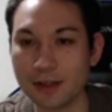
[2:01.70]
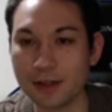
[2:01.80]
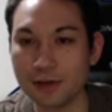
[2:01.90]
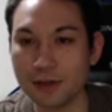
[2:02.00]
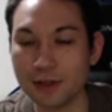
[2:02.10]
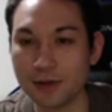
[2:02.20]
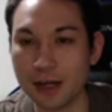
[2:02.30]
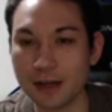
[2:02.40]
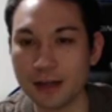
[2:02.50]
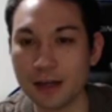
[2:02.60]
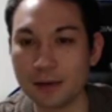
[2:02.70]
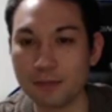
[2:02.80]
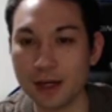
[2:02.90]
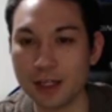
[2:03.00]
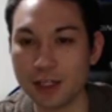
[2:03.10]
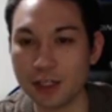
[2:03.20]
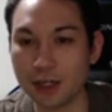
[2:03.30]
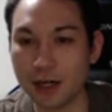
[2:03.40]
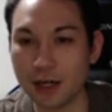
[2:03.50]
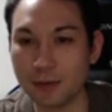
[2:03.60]
a 2-stone handicap
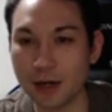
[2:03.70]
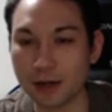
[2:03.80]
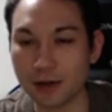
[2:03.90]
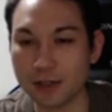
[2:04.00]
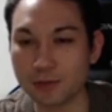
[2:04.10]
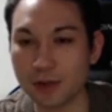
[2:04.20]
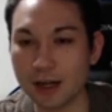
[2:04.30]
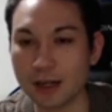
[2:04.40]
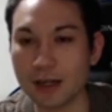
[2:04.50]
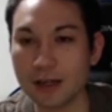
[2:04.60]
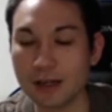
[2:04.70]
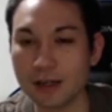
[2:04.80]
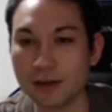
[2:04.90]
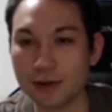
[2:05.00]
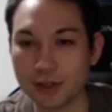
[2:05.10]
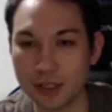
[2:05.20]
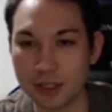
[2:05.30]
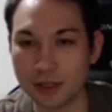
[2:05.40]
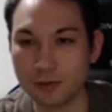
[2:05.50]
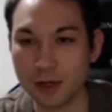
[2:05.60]
match. Michael is black and
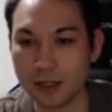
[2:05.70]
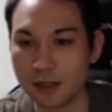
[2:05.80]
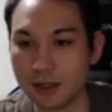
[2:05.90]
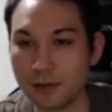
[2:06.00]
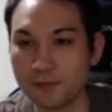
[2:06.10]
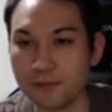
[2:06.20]
Hiroshi is white.